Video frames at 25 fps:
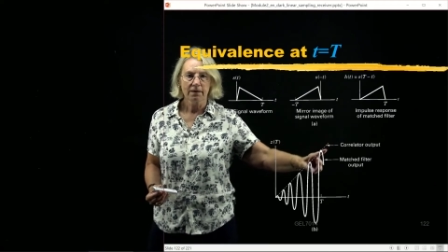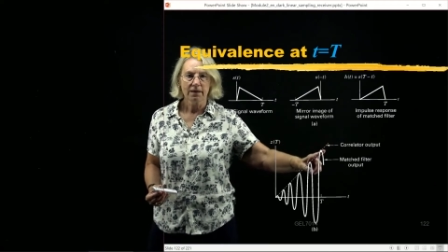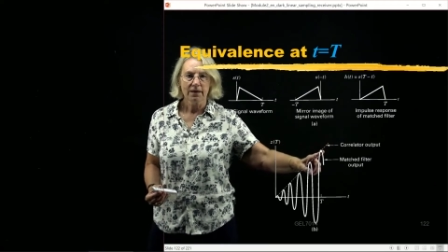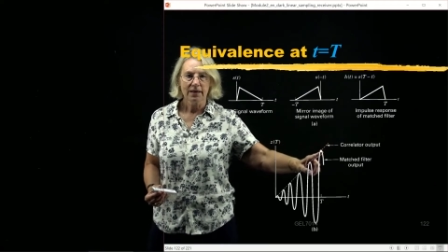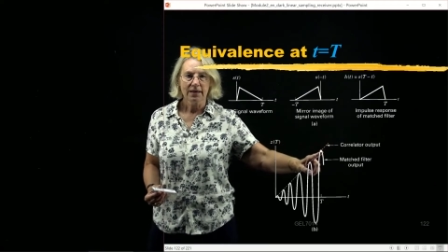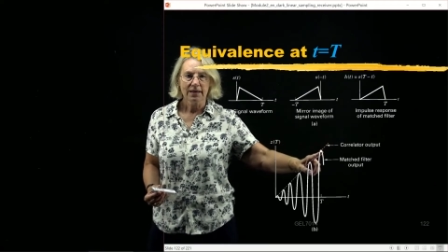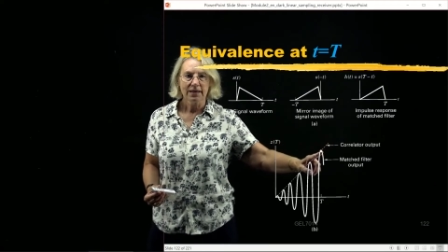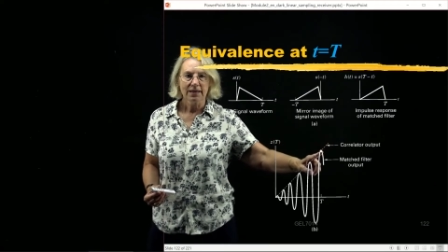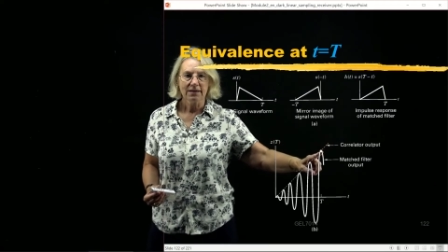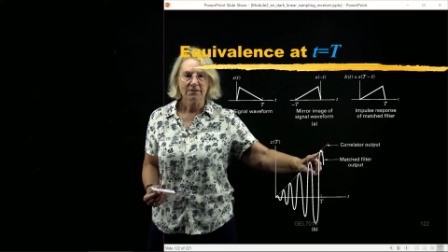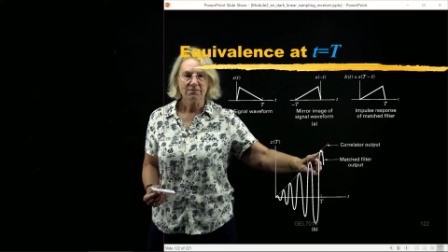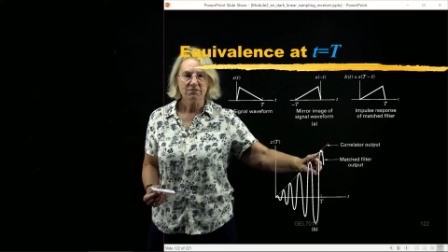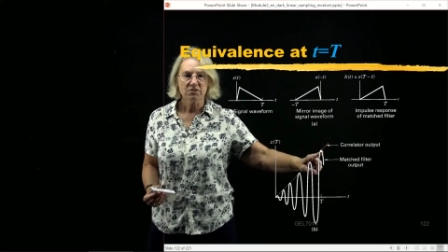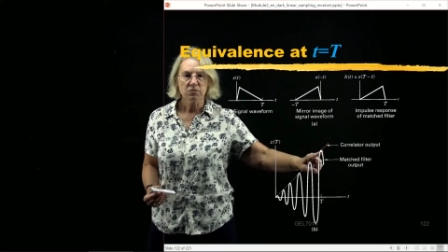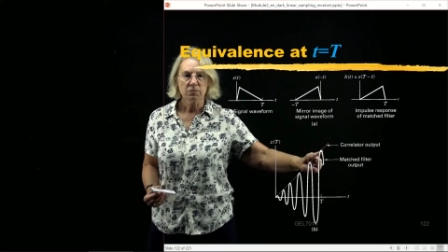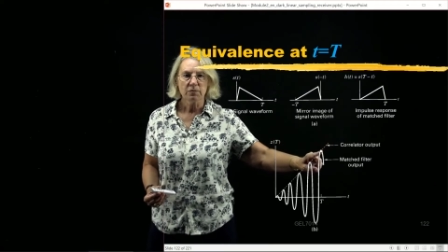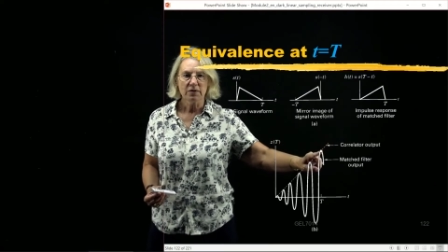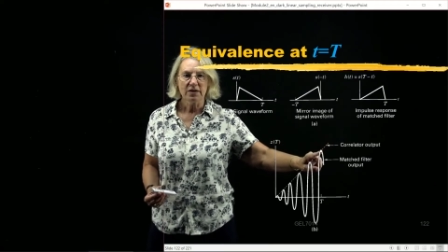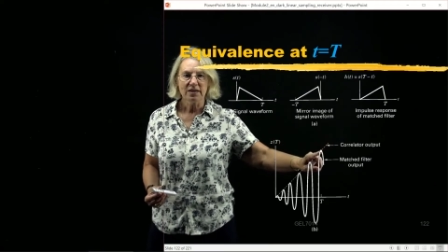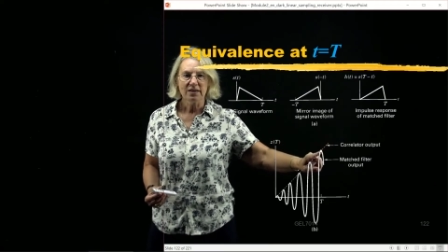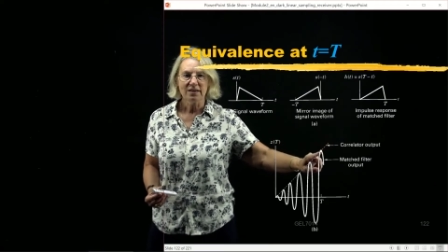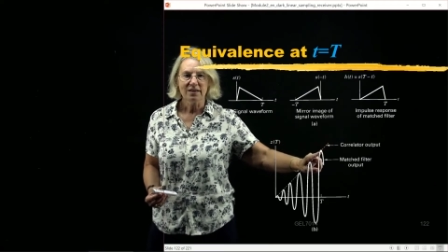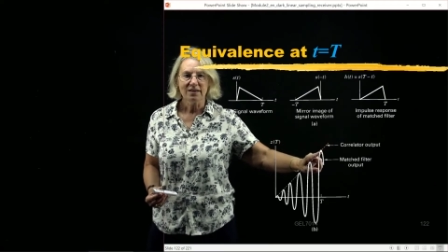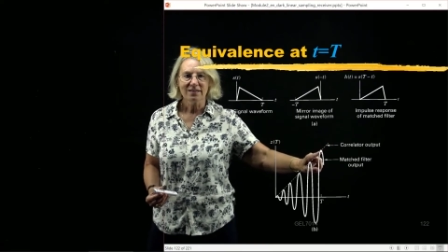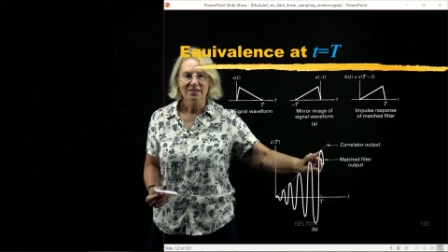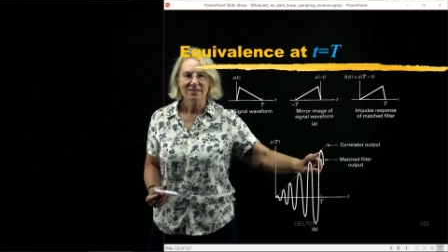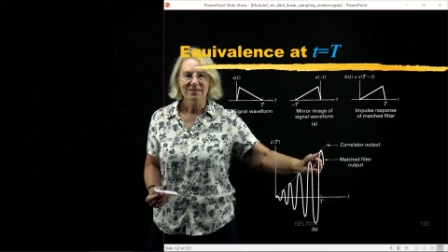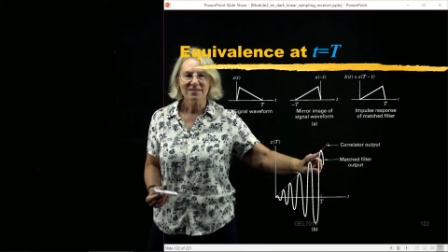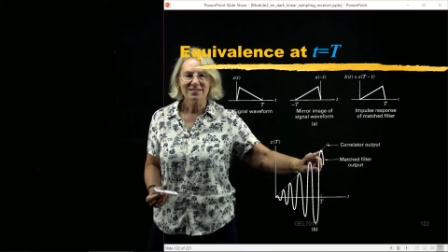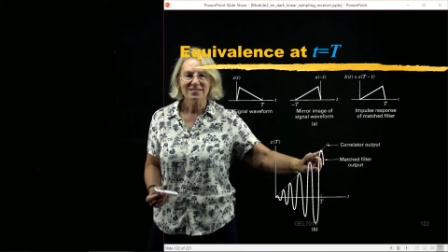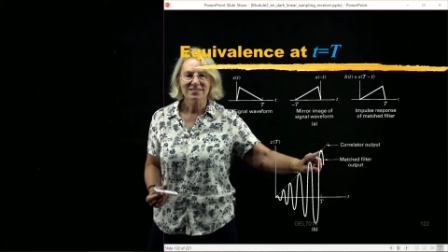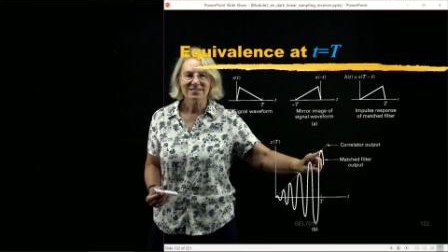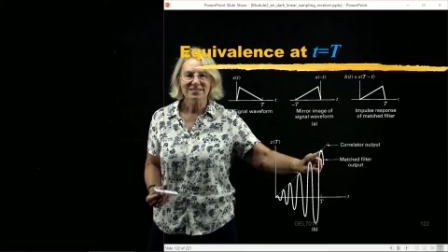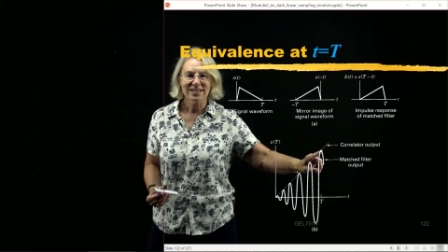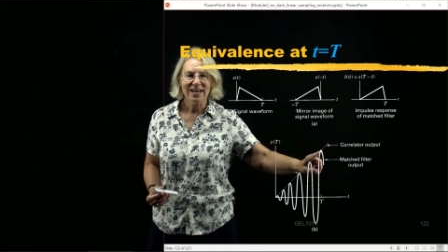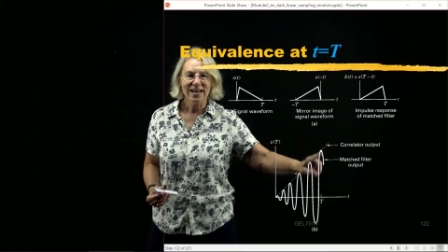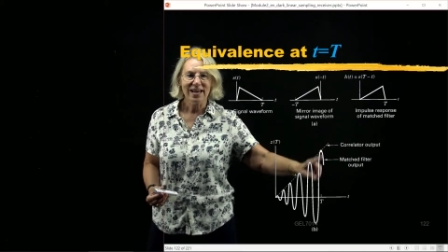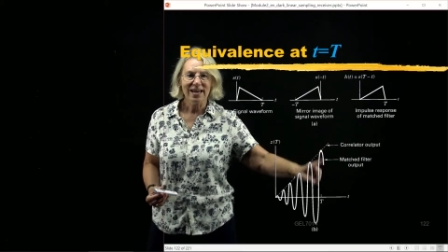gives me the
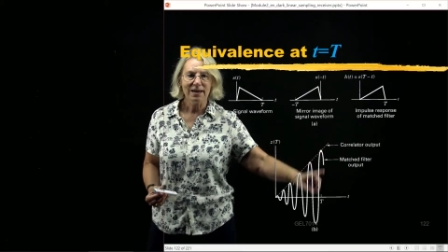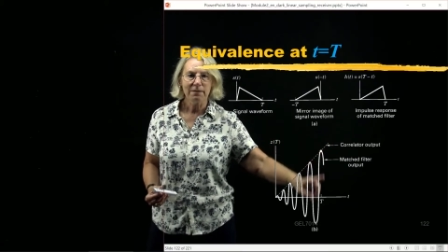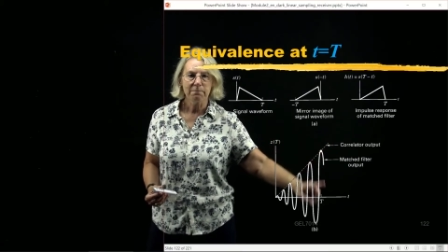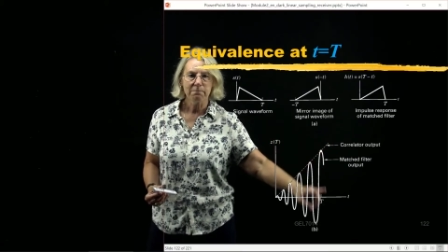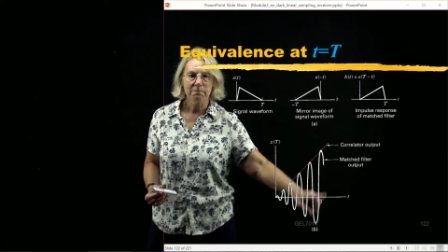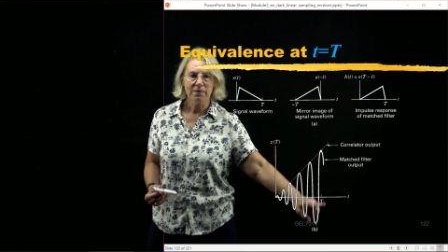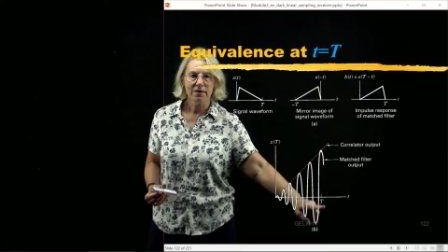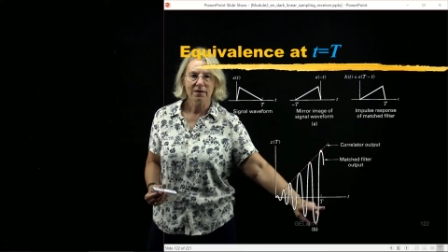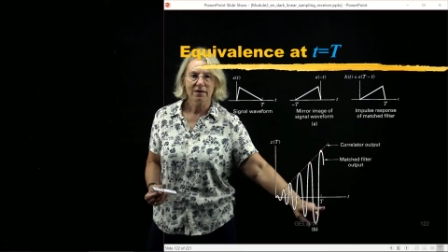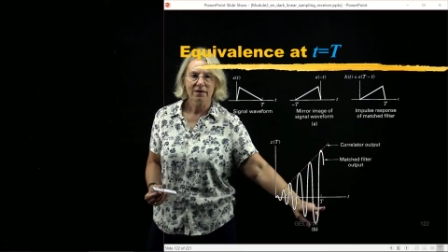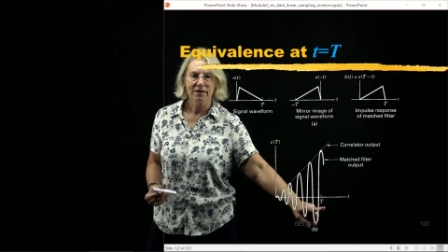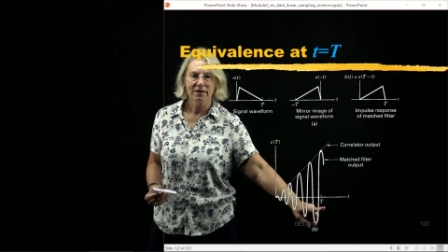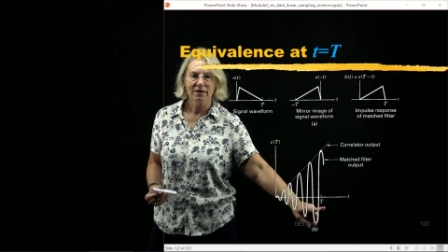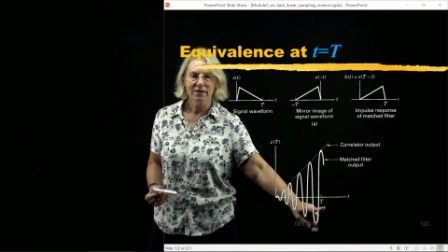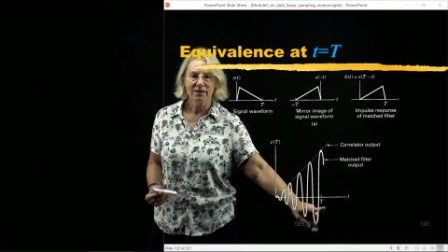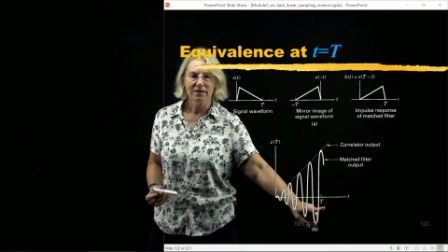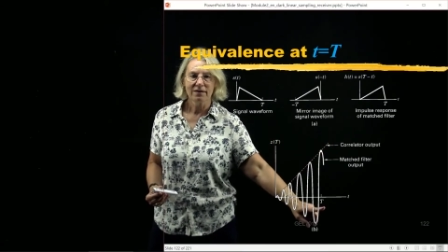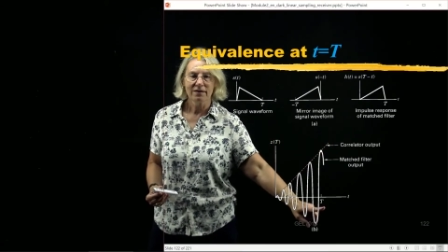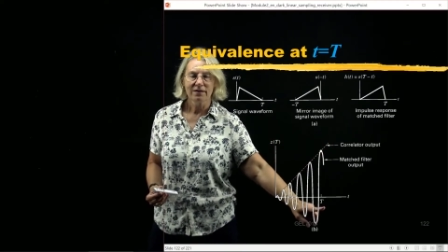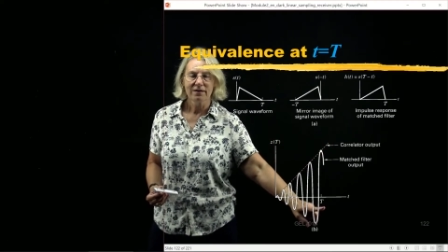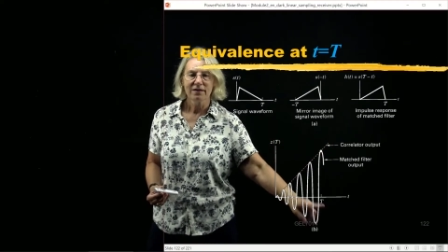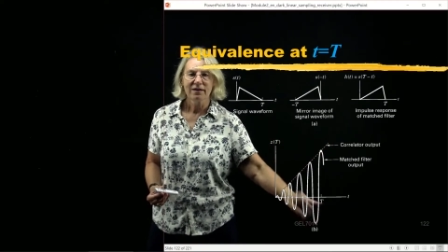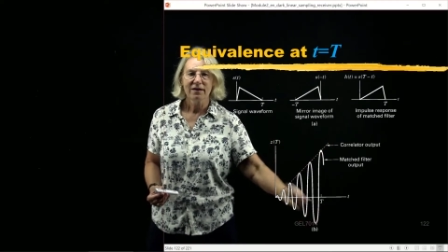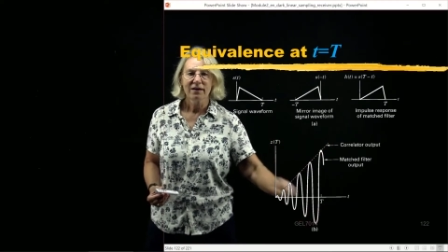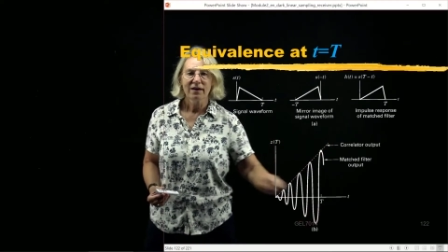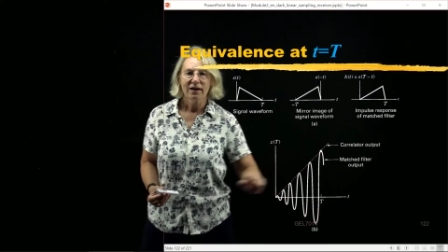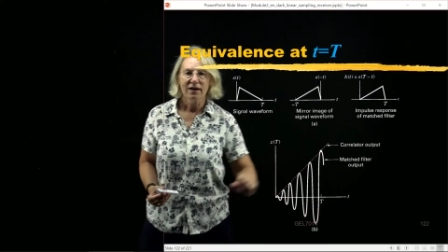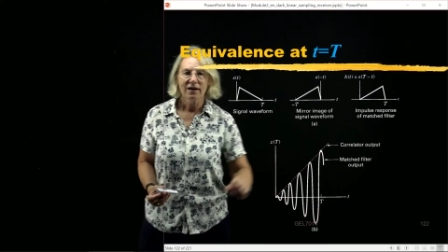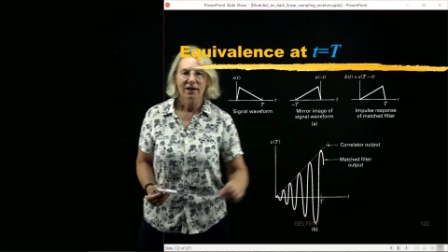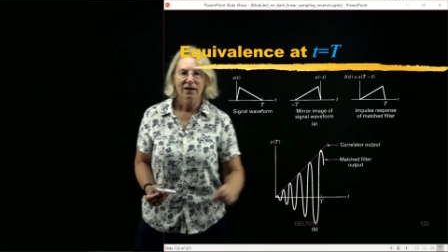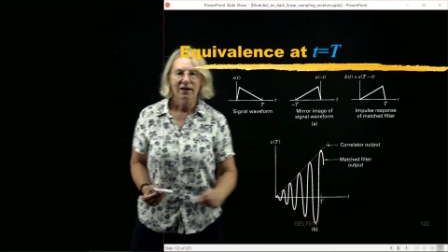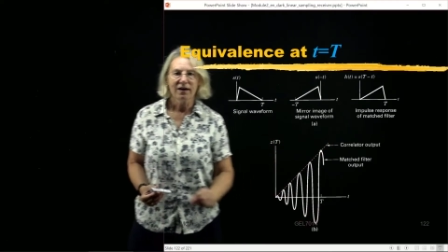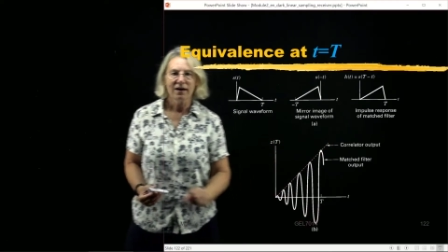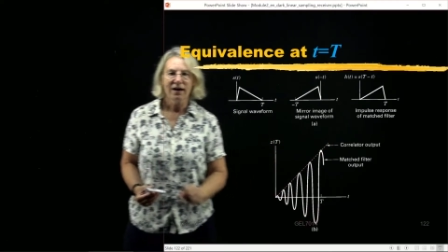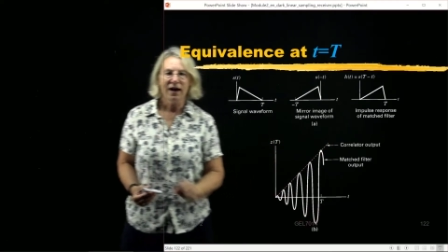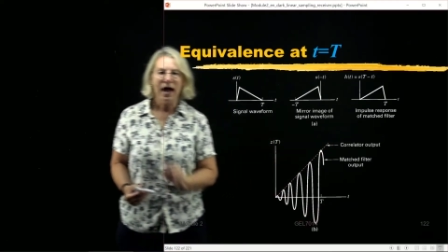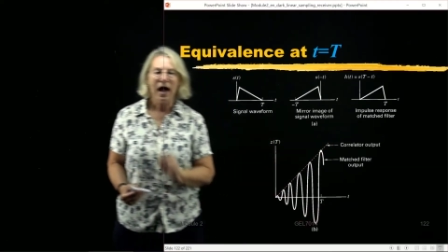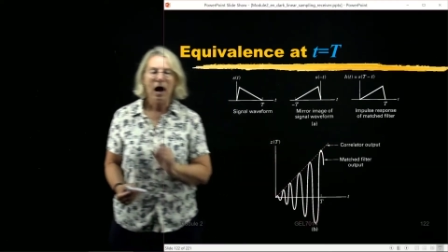same
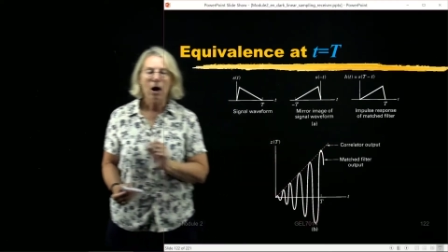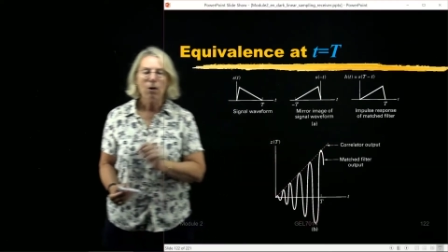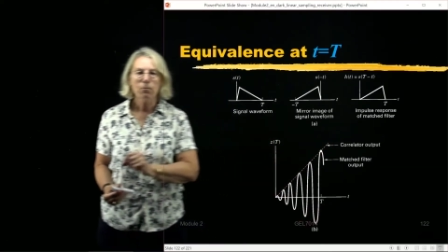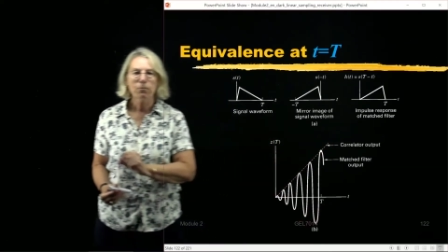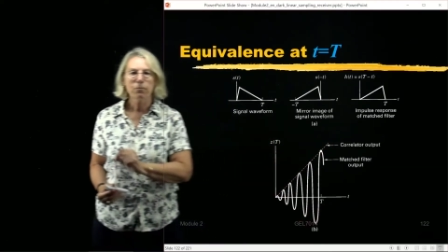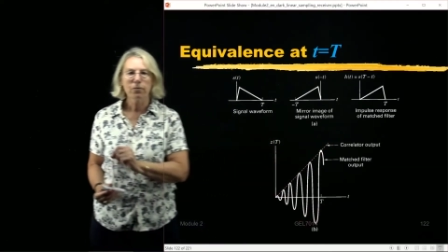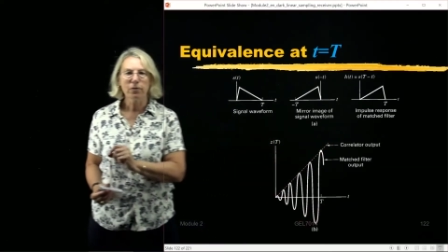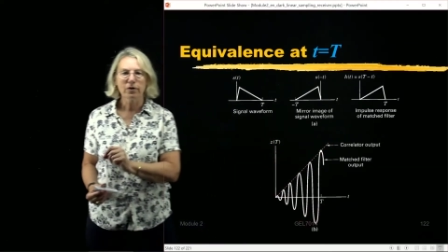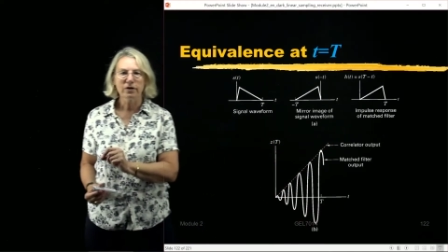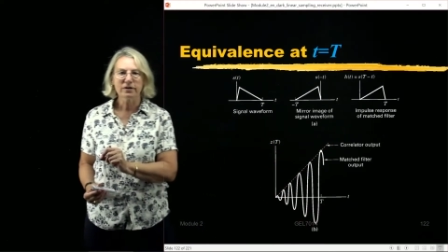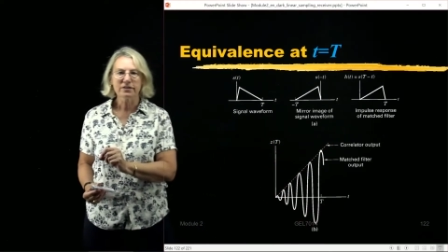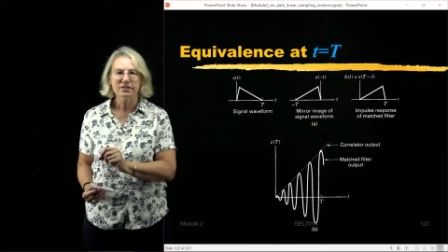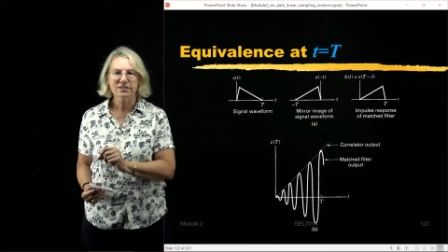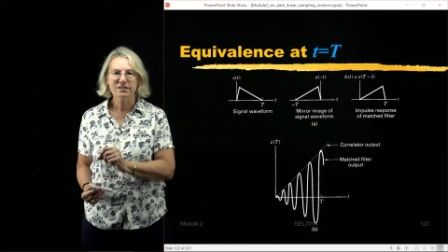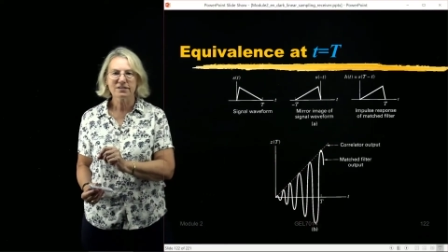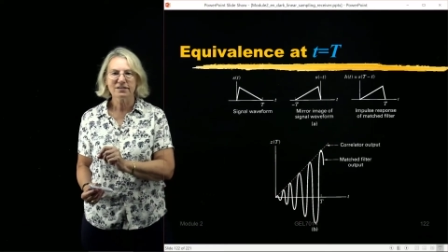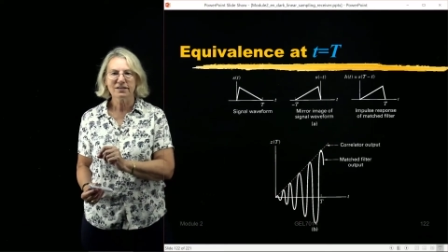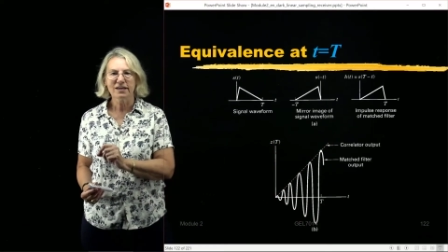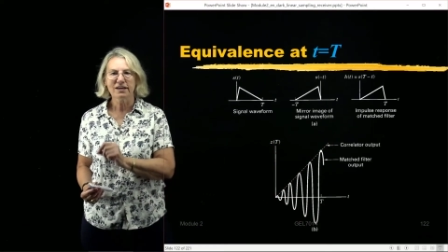output